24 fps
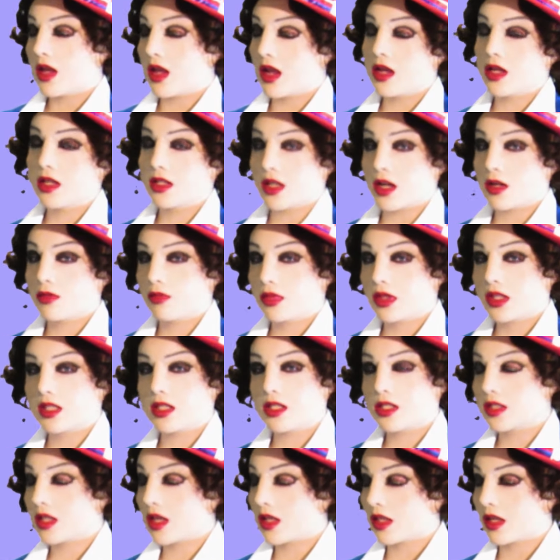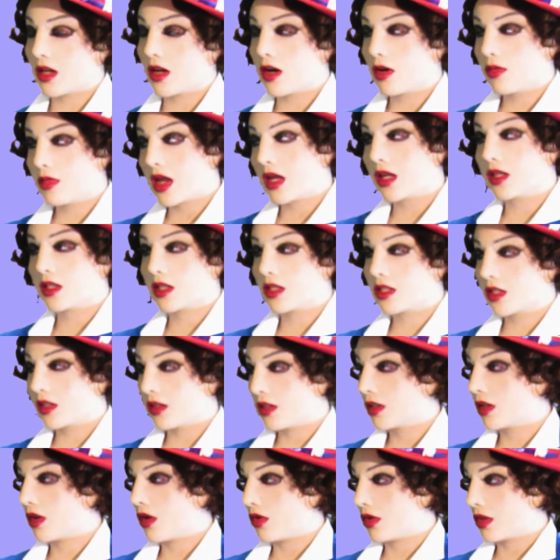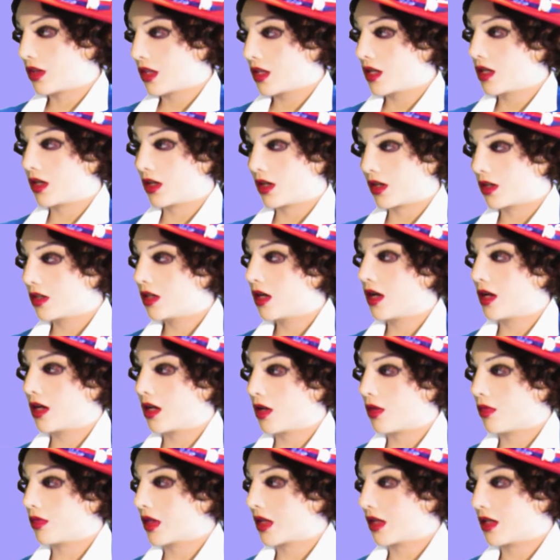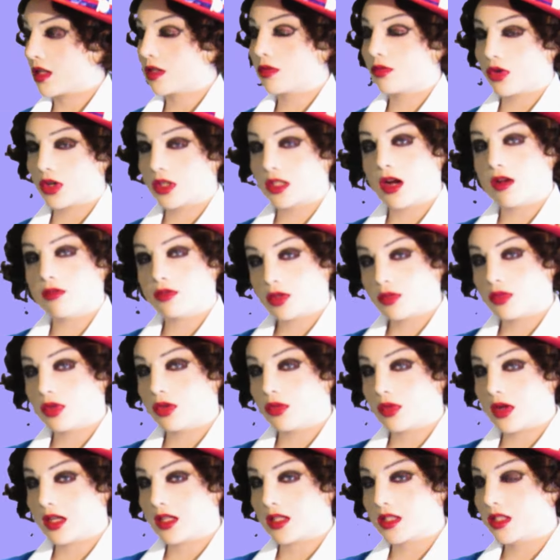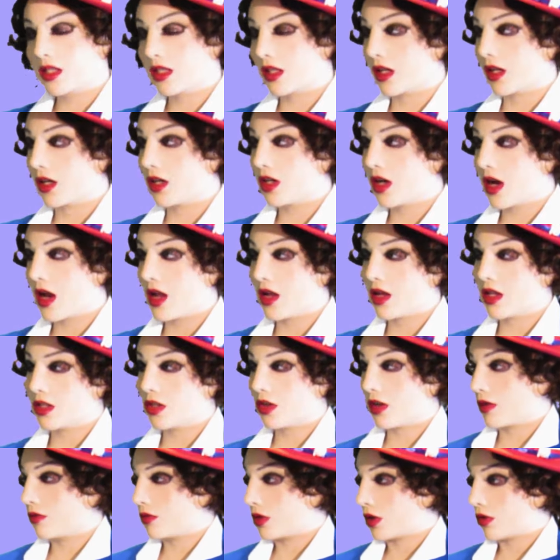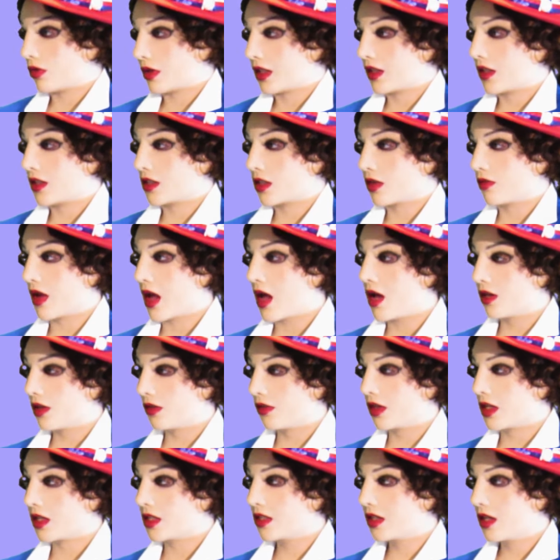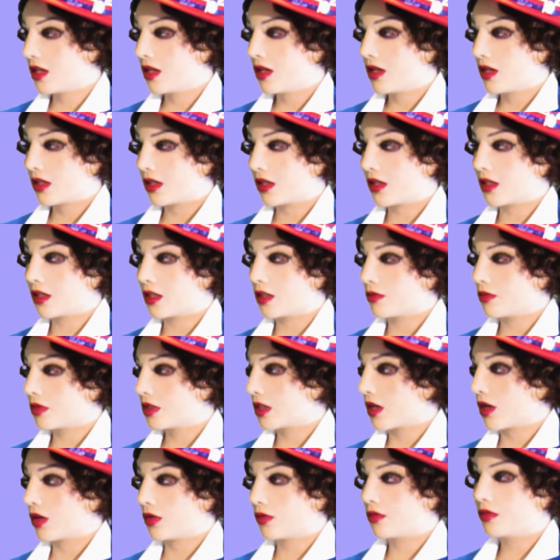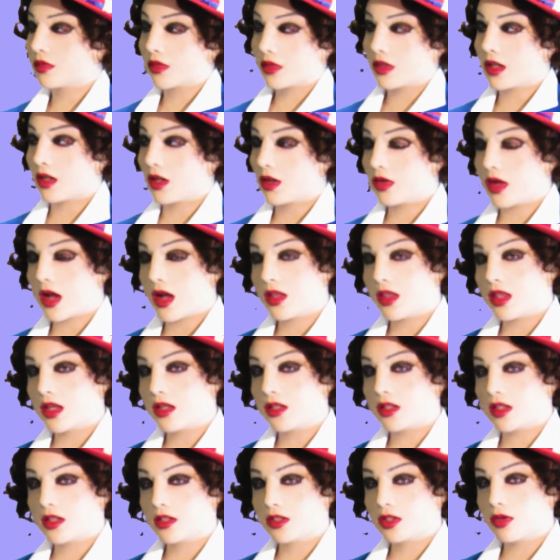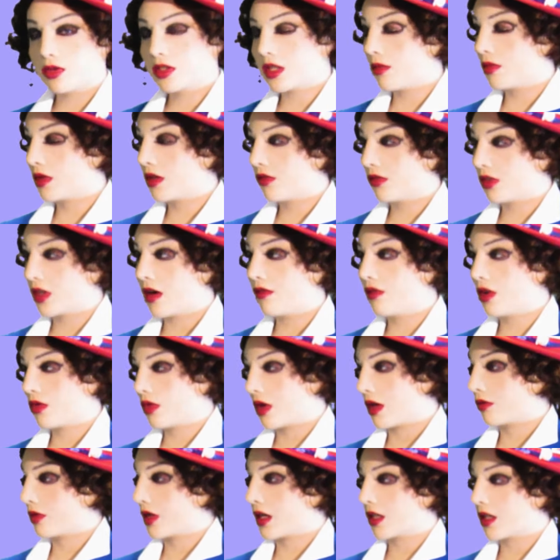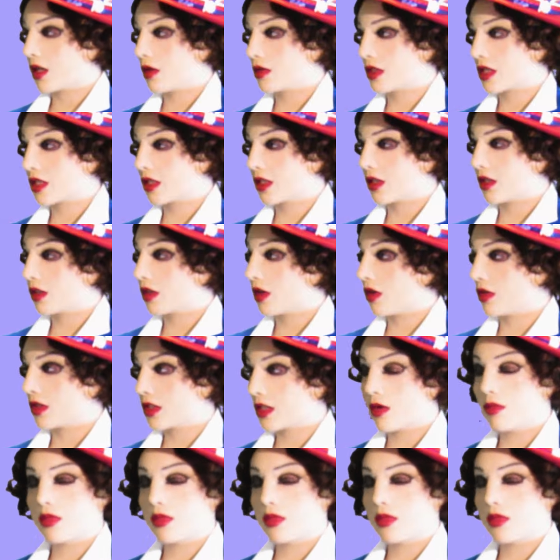And I'm pleased that they are making the silicone thinner. It is more comfortable when it's thinner, and you get more realism out of it. So, I think there's something for everyone when it comes to silicone.